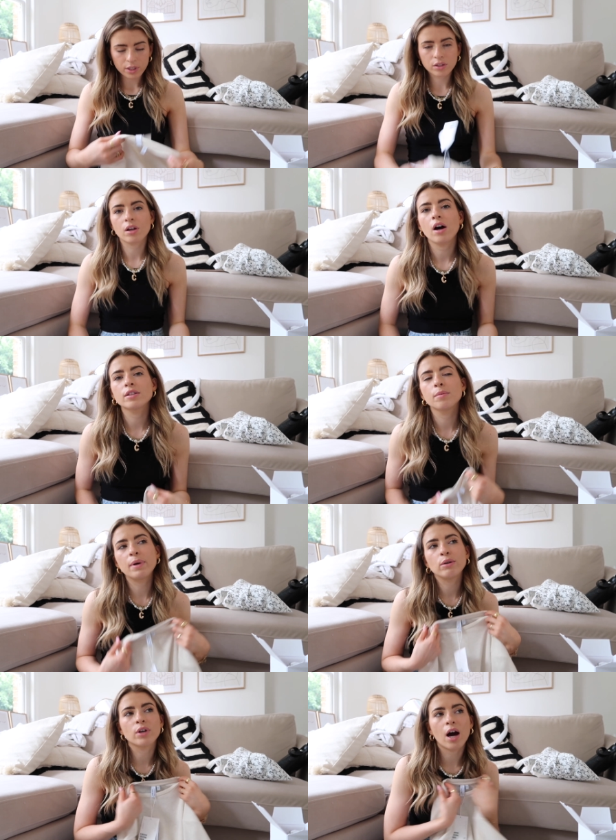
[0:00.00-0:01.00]
start to
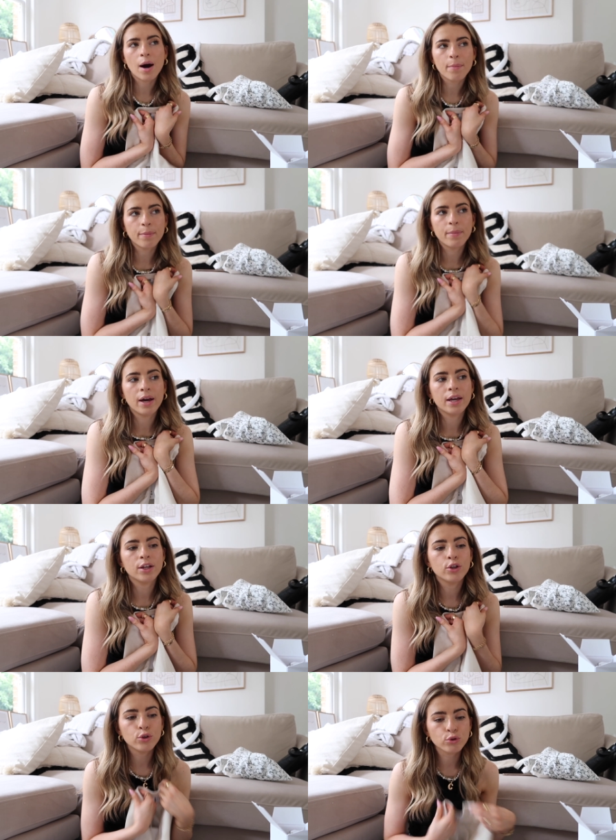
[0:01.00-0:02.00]
build up my
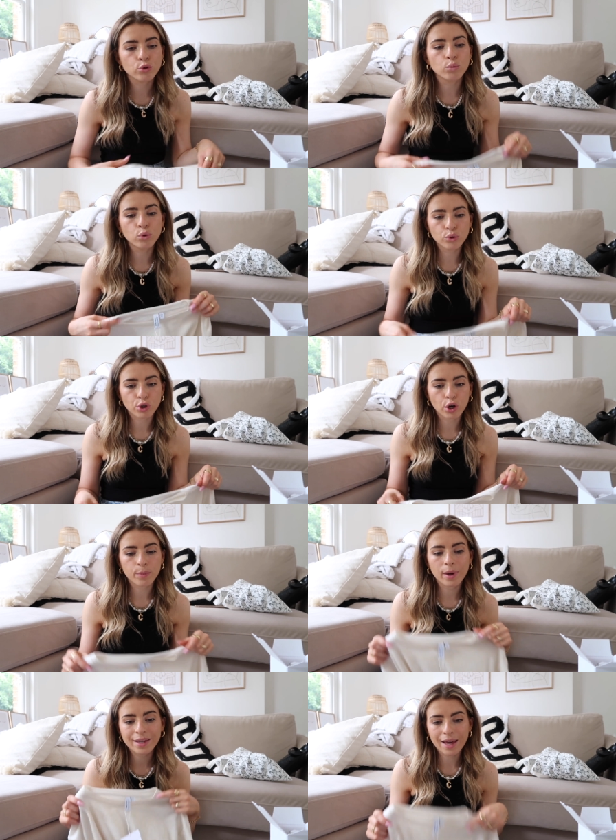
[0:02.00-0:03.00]
neutral
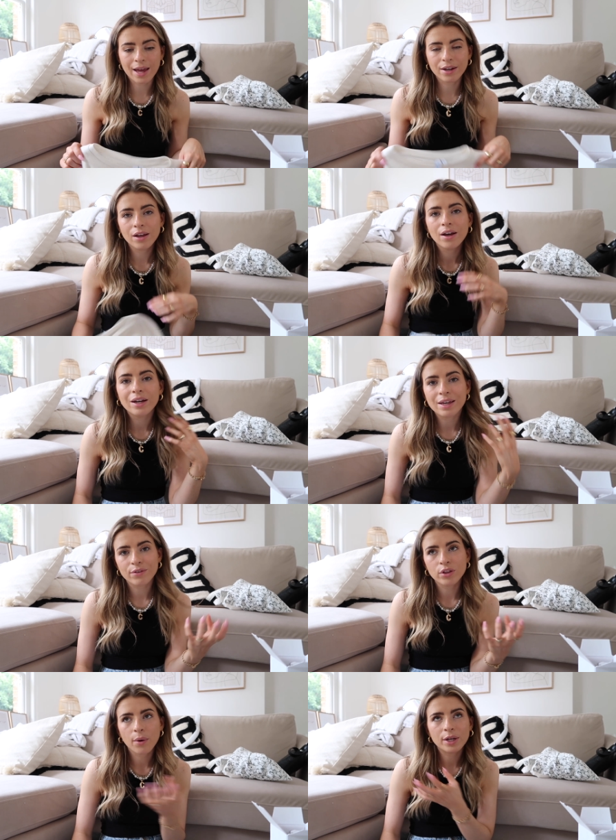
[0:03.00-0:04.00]
wardrobe again,
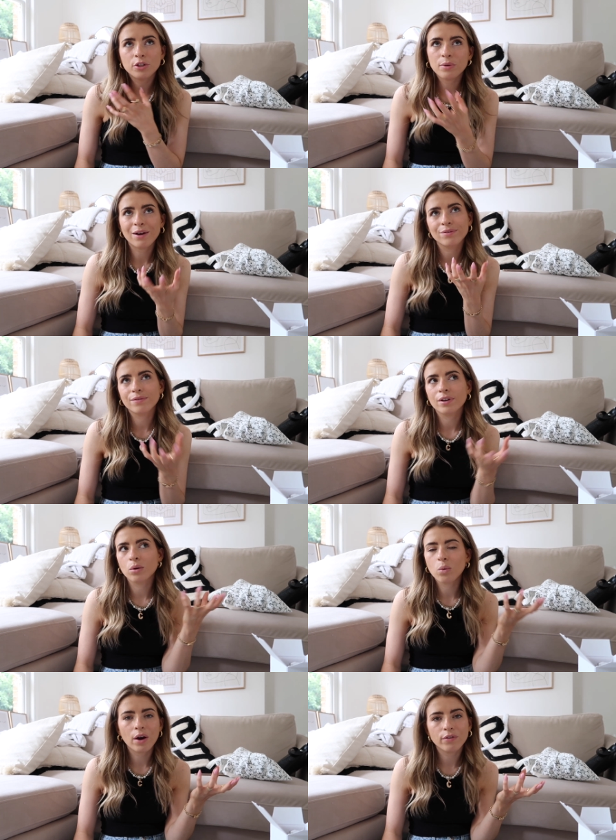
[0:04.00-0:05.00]
even though I do have
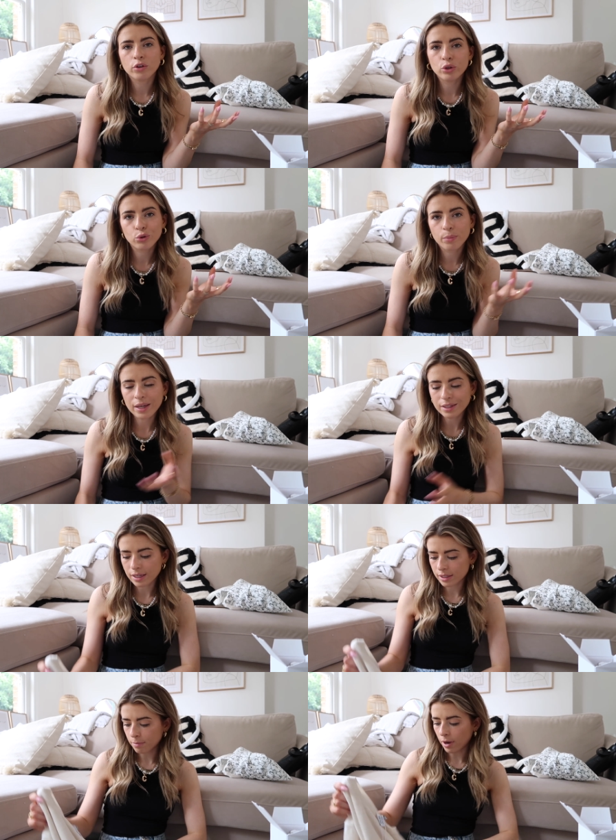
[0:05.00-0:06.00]
quite a few neutral
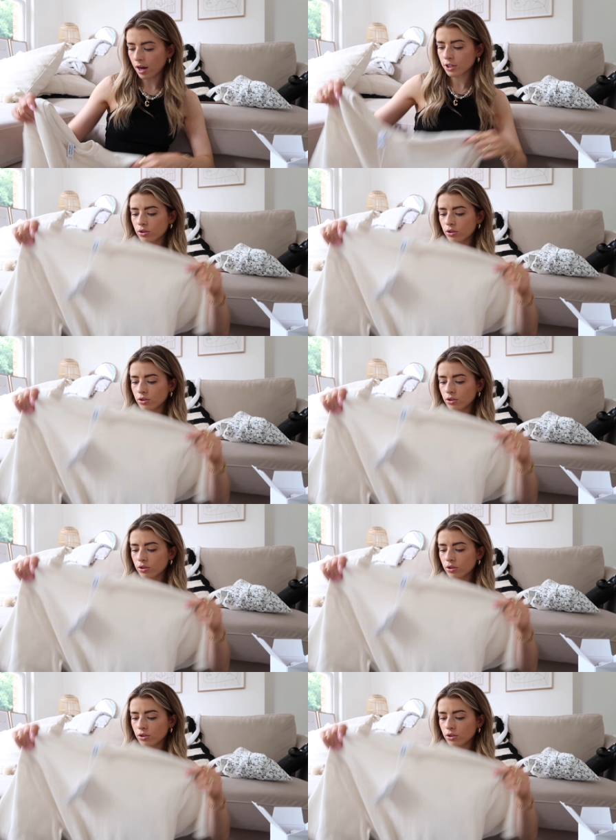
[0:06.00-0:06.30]
pieces. But I